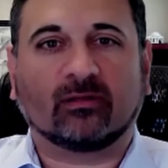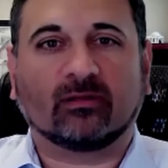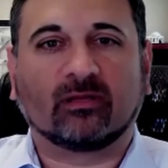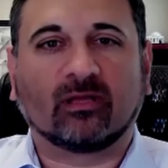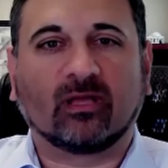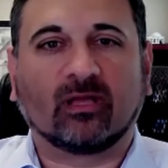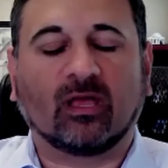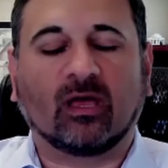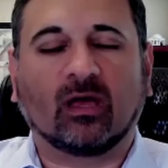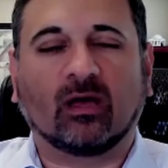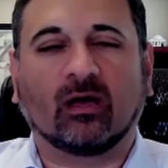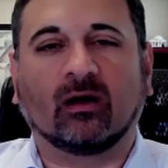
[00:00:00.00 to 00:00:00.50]

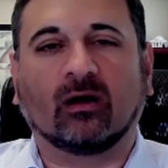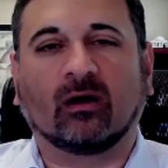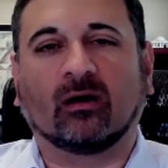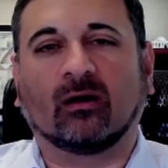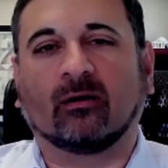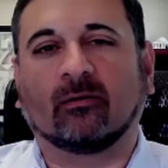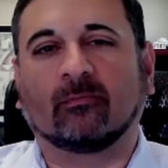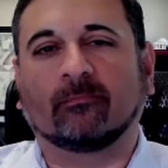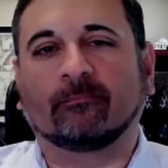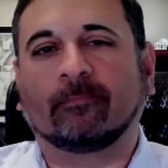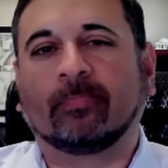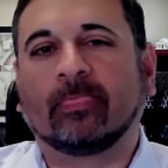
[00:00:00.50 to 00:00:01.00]

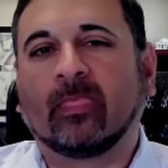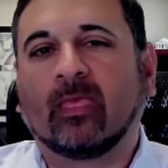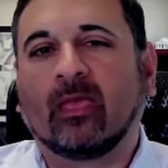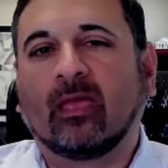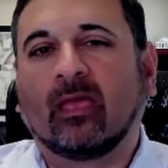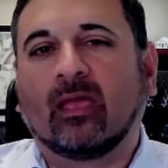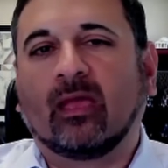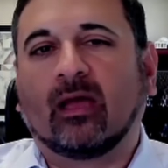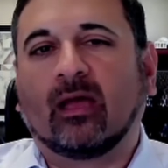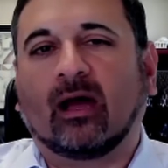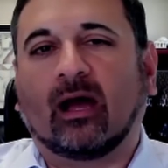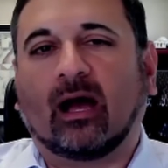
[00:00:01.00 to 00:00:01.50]

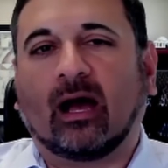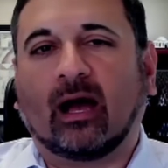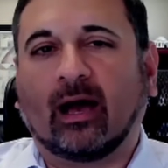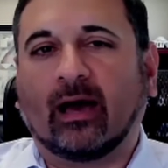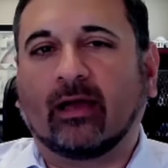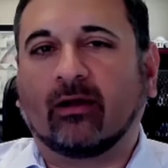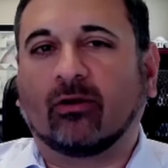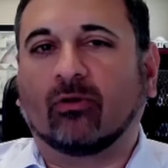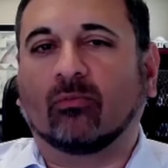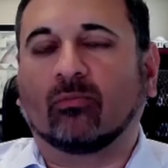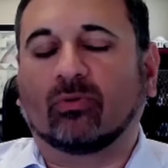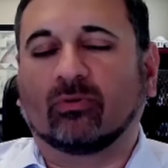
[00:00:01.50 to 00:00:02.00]
I
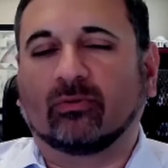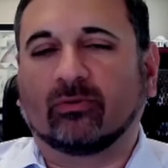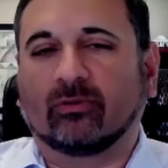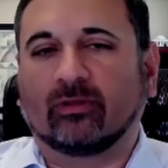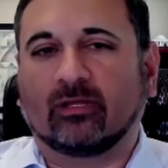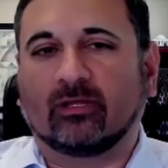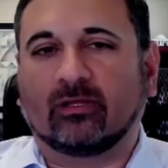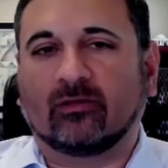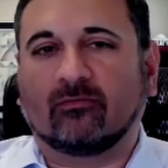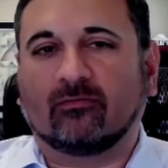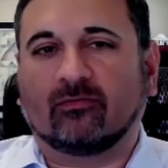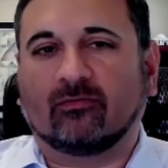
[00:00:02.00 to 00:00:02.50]
don't
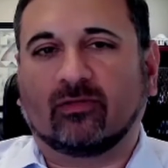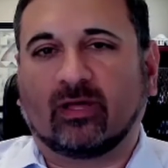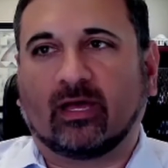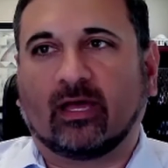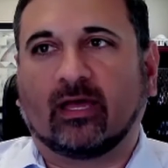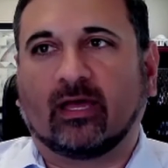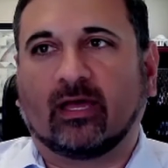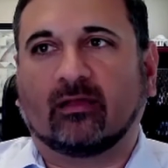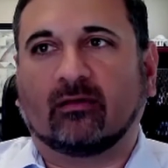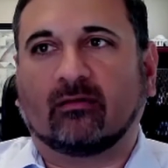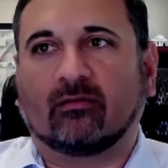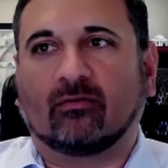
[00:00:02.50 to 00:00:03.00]
believe
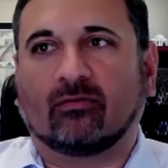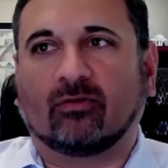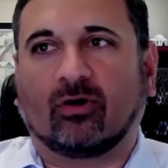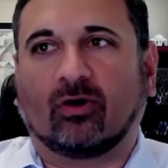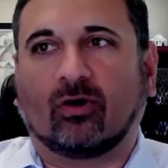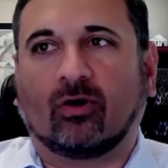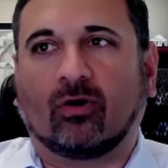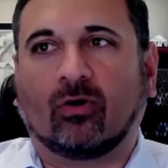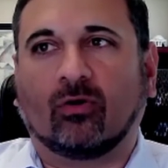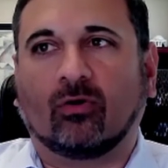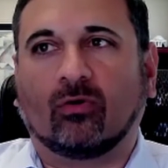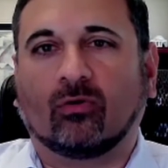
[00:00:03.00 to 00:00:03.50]
that the
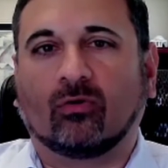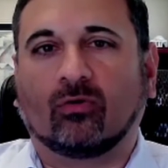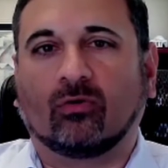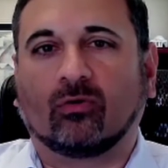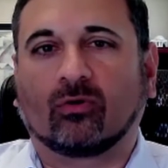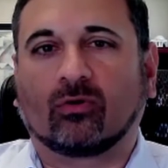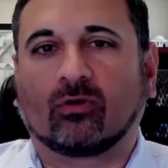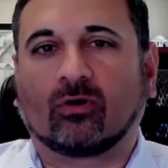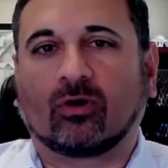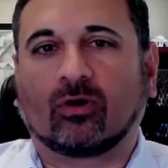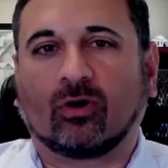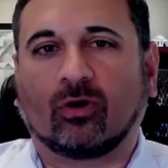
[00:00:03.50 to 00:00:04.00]

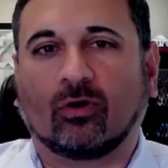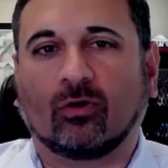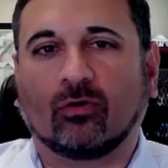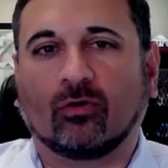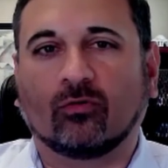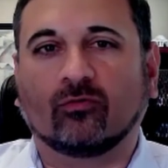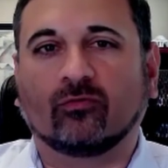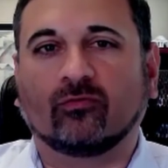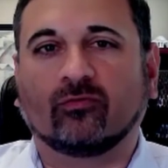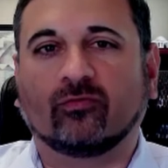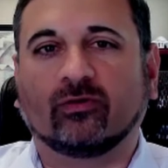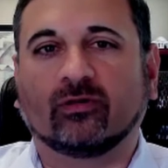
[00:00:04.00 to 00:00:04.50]
whole
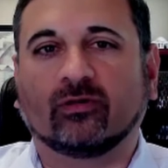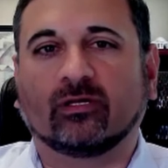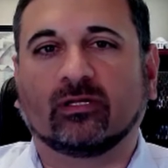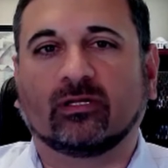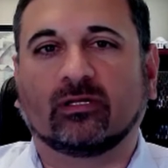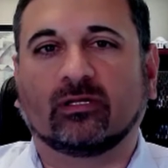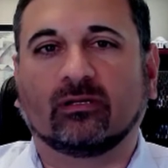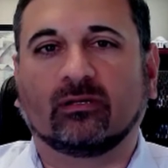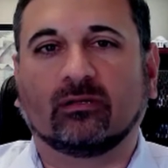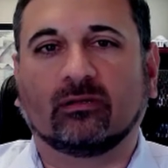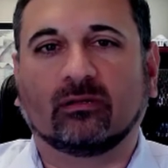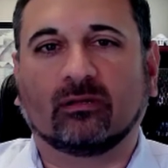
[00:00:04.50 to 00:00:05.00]

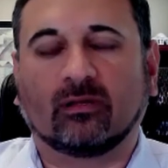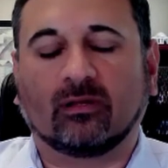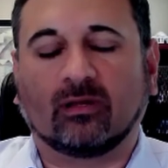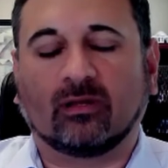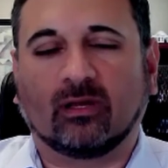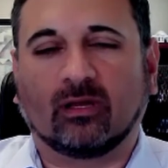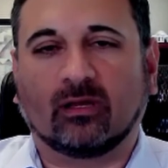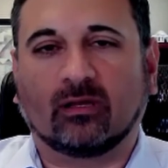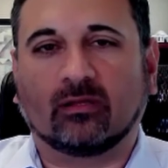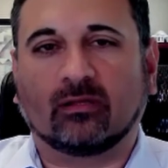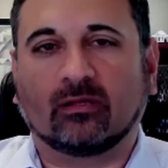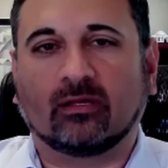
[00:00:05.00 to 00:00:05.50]
COVID
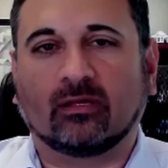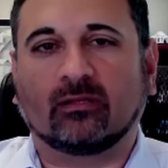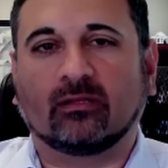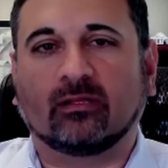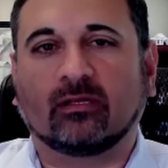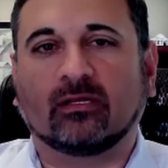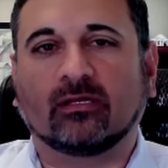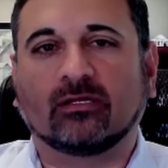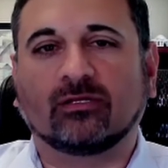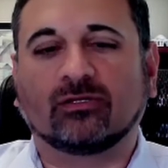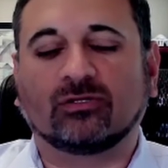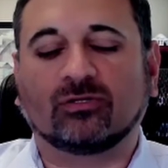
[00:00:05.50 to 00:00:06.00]
and
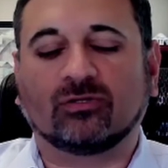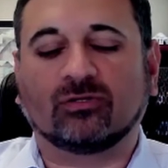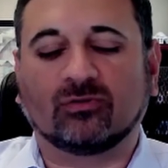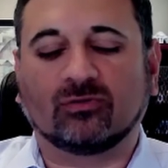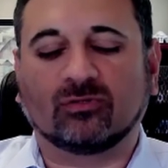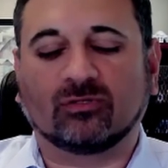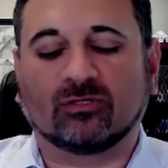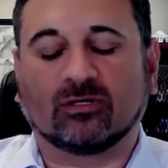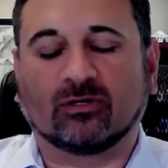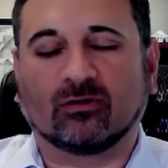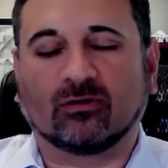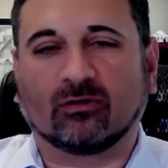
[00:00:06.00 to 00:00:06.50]
the
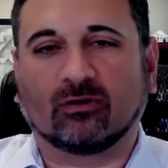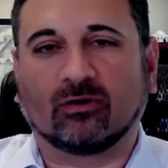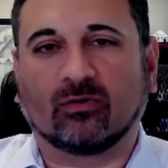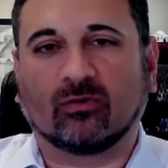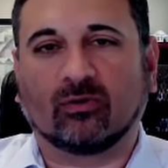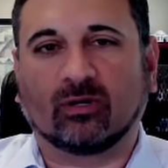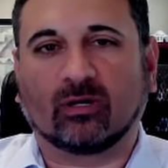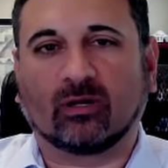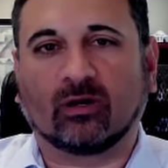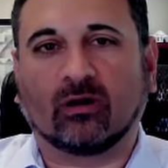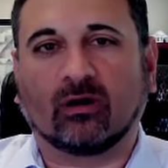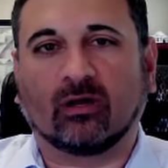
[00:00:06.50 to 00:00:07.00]
issues that are
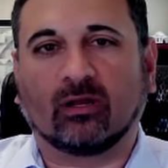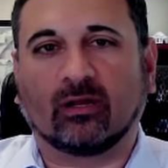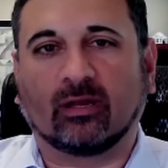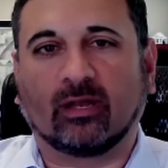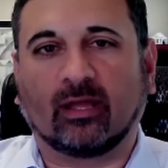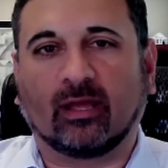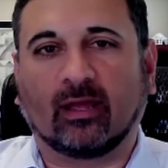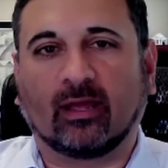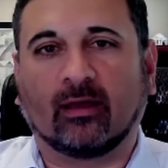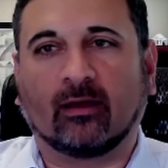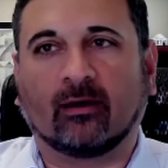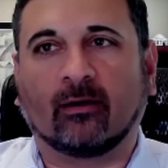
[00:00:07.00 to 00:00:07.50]
going on
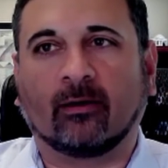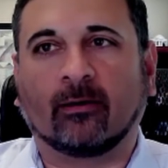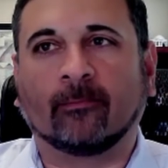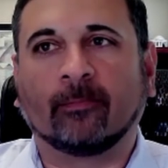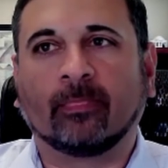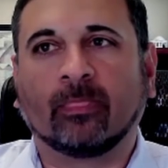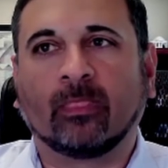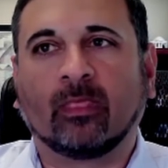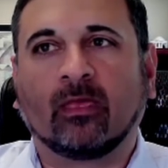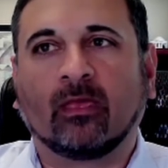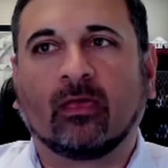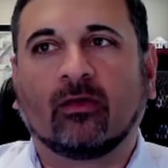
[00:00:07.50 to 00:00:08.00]
now,
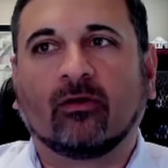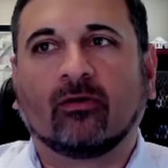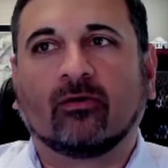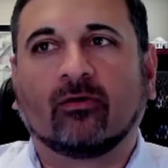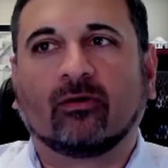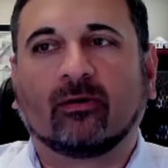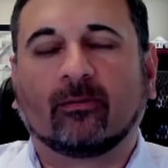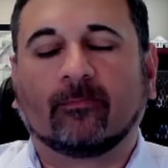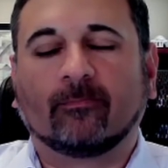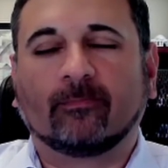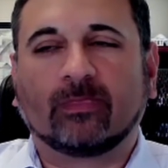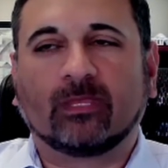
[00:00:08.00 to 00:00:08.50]

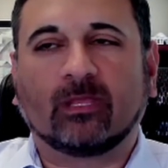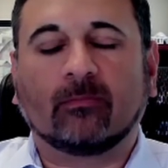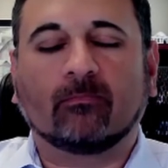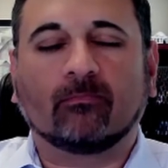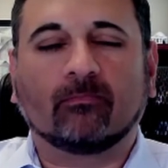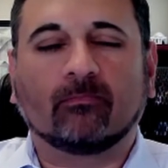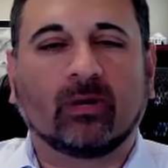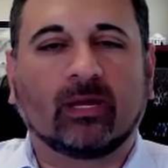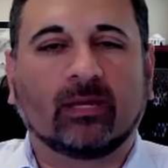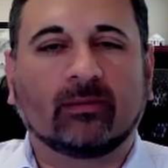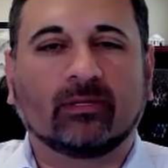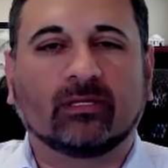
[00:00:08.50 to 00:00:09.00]

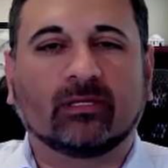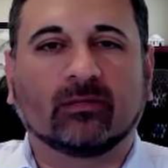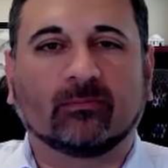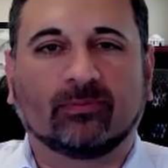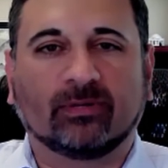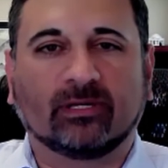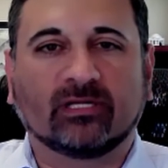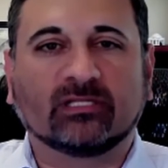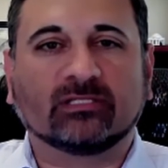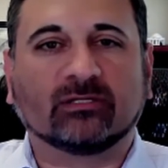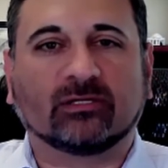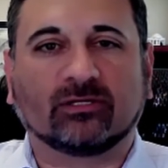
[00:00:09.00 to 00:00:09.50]
maybe
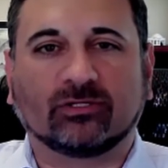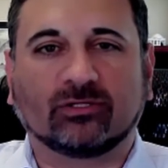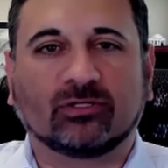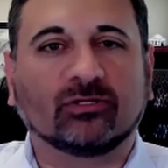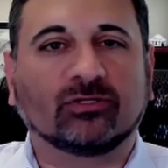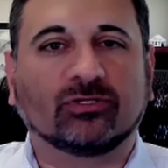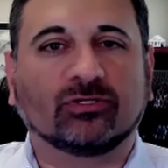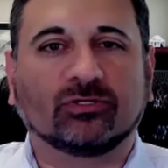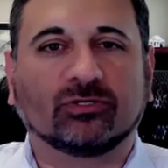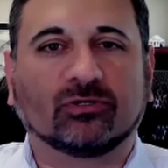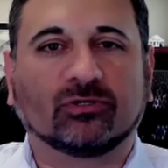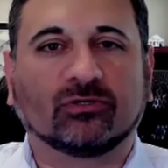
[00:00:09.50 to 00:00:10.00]
depends on
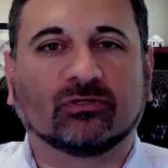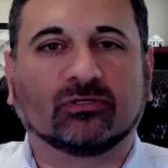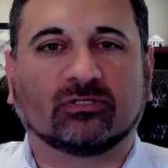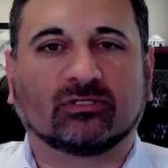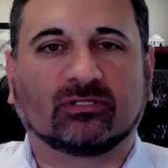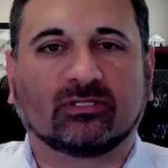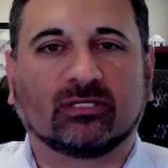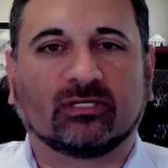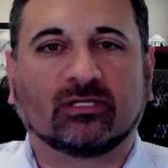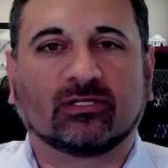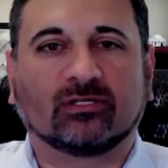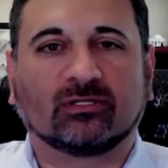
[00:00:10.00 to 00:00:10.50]
the
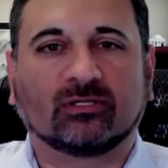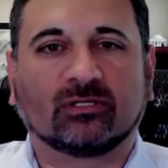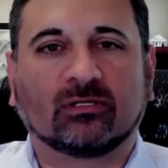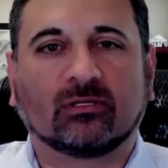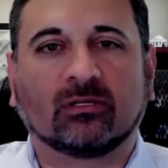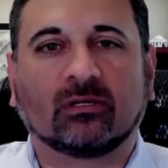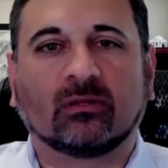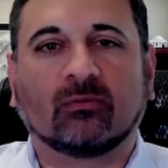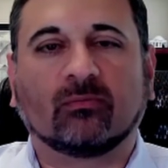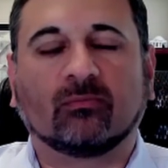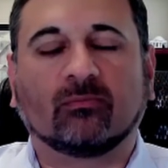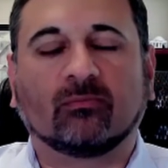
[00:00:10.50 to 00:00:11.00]

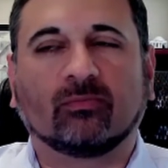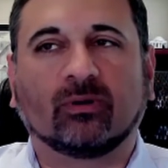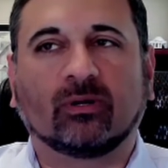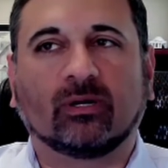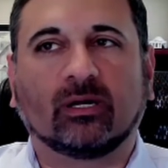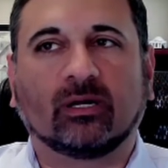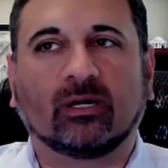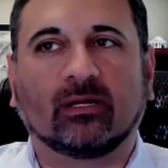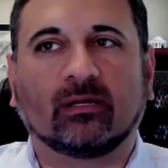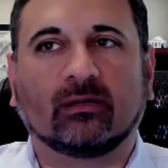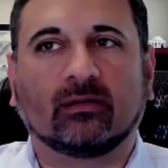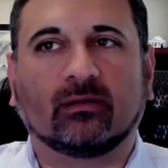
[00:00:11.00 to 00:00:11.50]
jurisdiction,
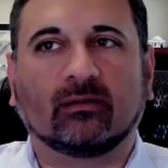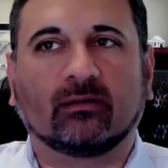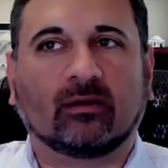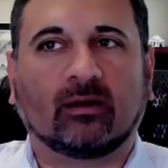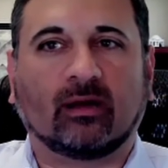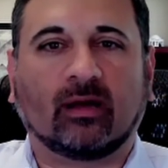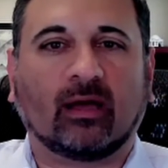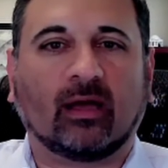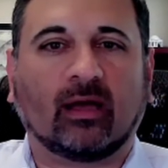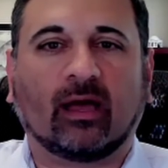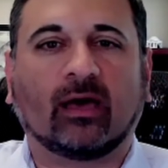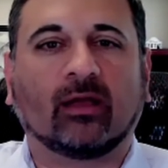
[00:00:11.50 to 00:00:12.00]
but
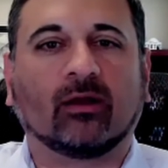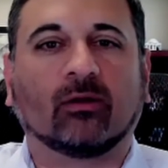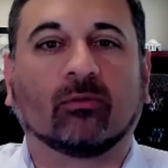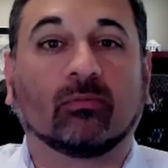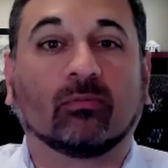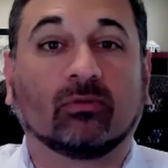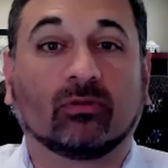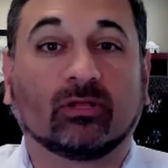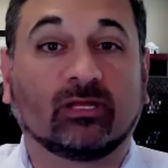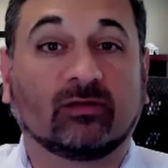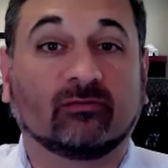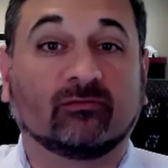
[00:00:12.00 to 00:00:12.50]
I don't
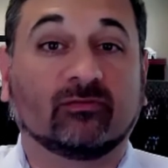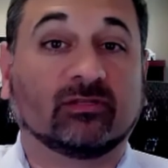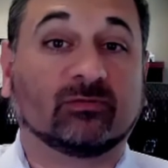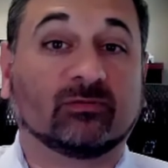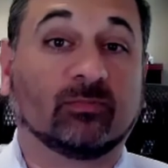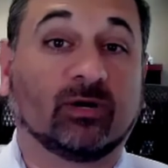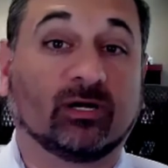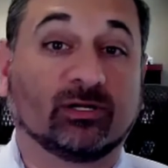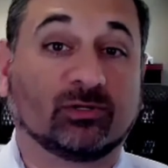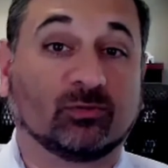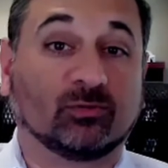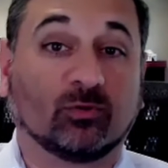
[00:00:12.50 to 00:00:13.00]
believe it's
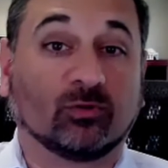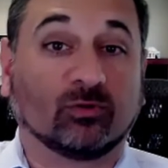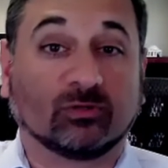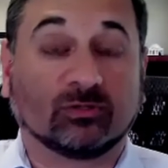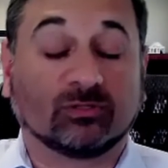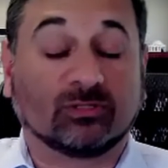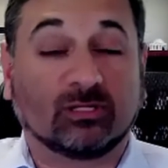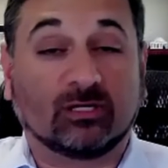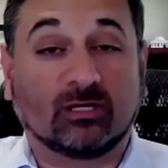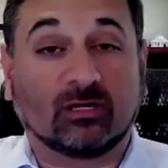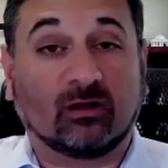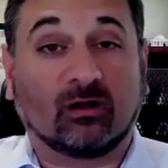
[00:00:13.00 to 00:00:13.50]
much
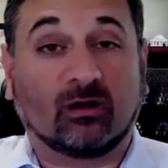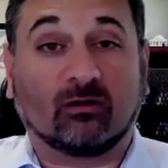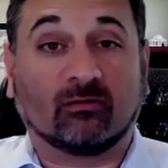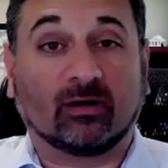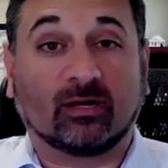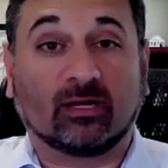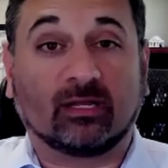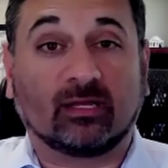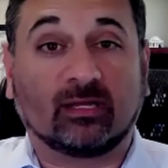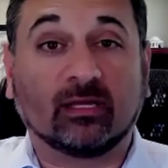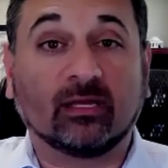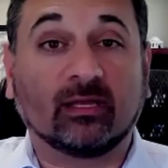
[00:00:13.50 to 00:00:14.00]
worse than it
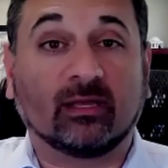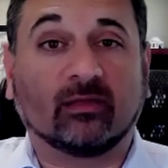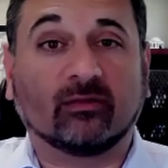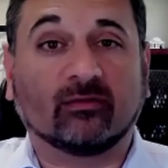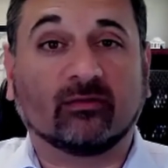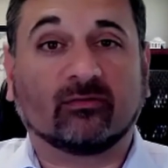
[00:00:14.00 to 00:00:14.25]
already is.